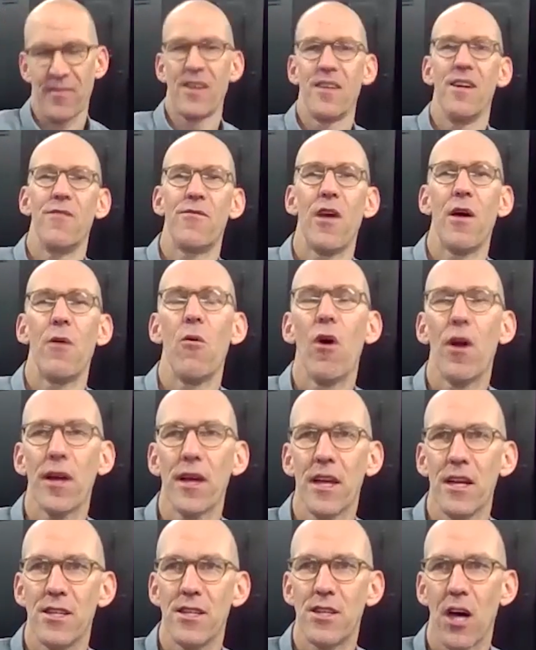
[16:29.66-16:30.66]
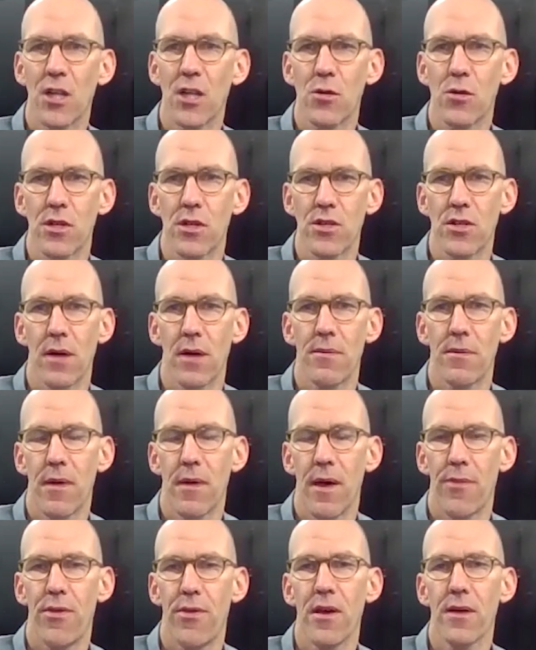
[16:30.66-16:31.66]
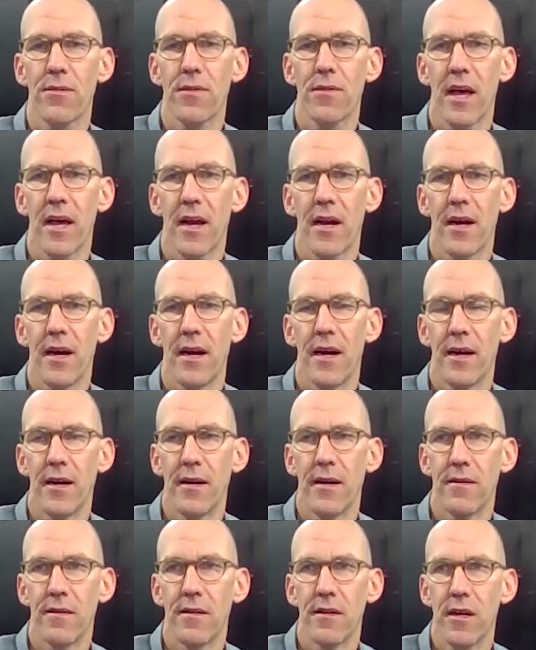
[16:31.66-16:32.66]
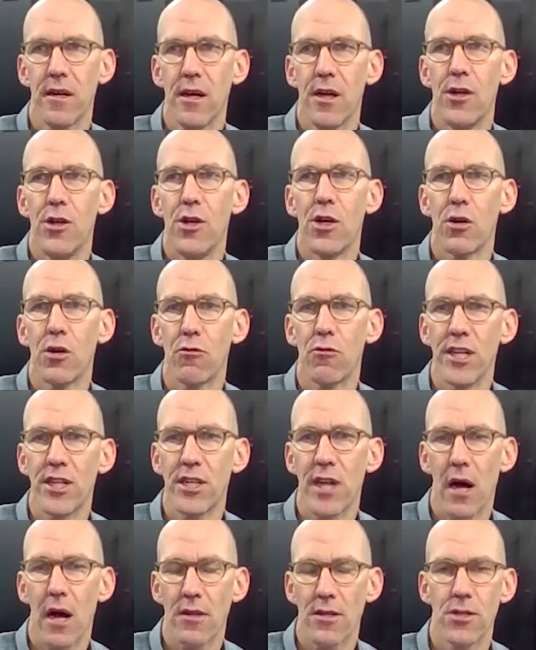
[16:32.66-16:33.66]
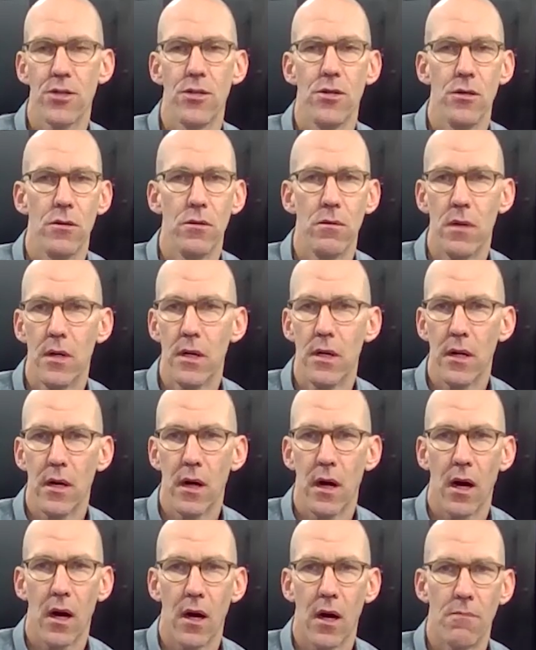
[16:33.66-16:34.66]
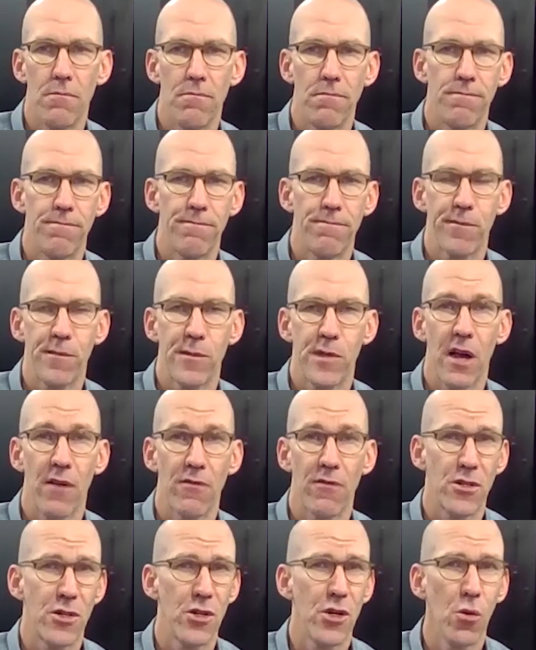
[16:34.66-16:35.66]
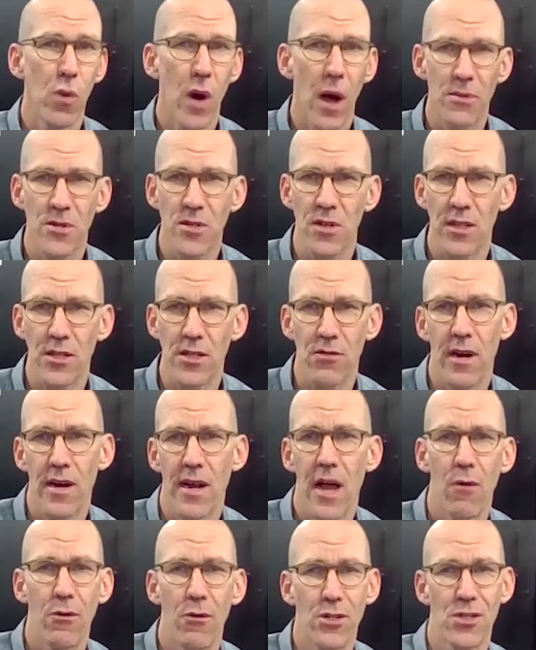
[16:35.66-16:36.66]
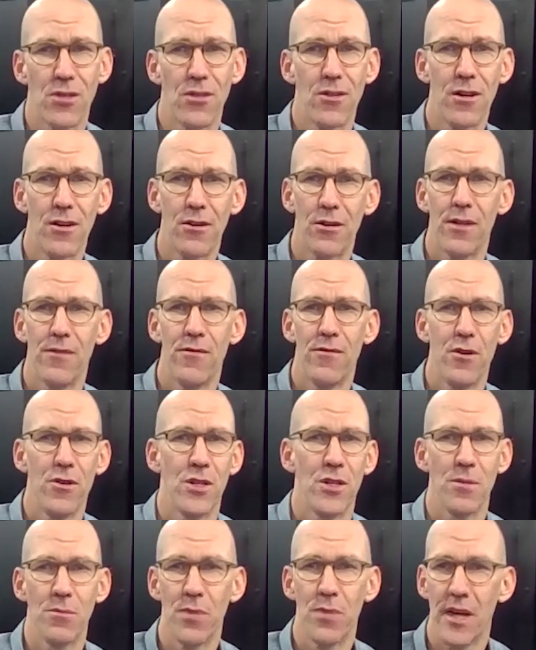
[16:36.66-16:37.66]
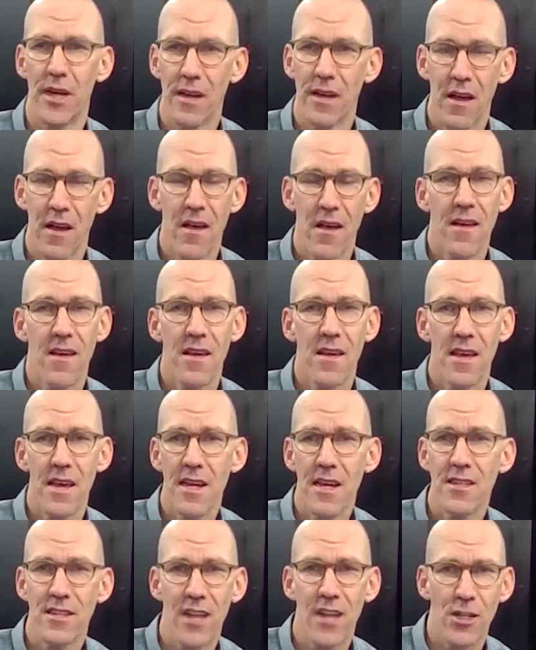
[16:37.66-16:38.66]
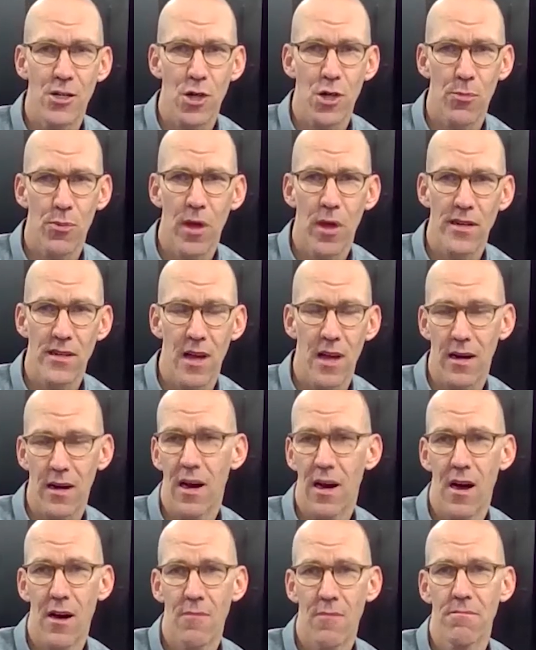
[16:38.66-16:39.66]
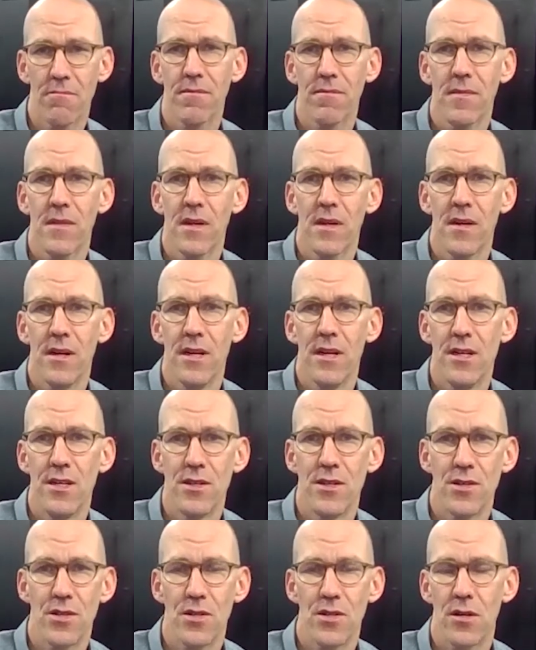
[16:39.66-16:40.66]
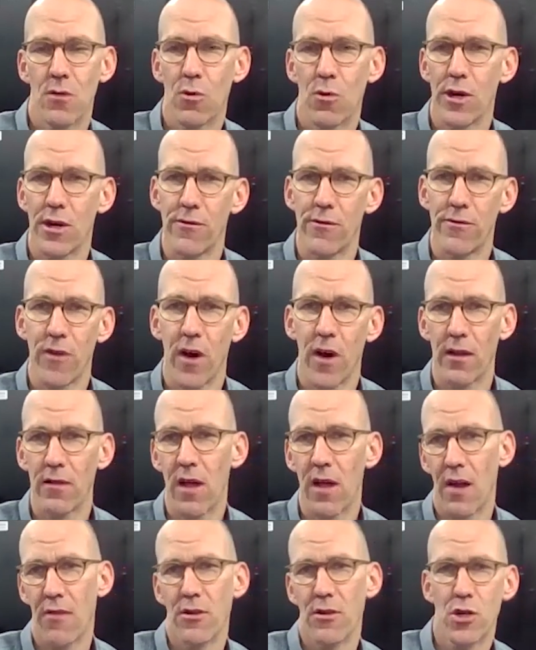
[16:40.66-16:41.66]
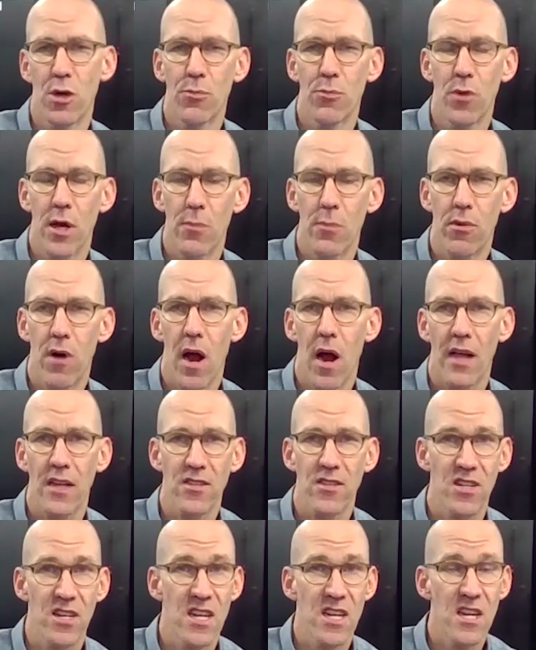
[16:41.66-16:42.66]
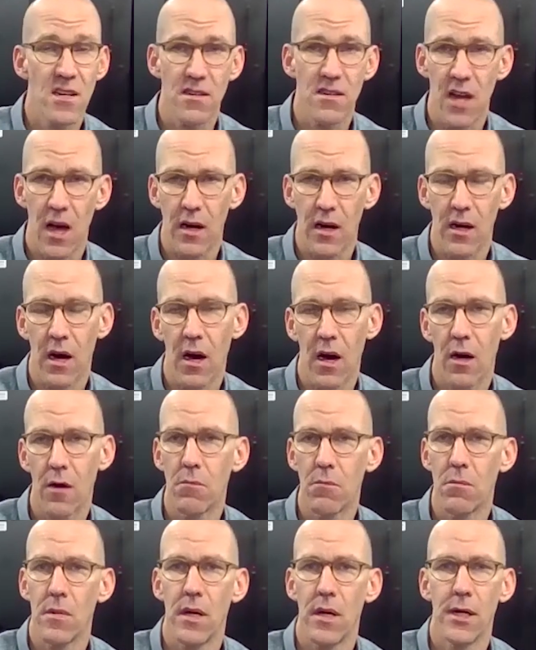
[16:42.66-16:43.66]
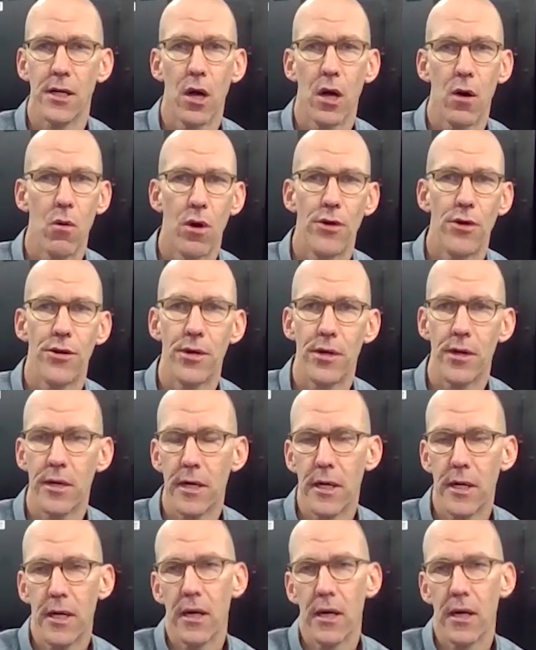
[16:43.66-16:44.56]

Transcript: If they want to get in touch with us, I think that you can reach out to, you have two websites right now, which is a little confusing, but Eaton.TrippLite.com is where you can find a lot of the TrippLite products, Eaton.com, and go under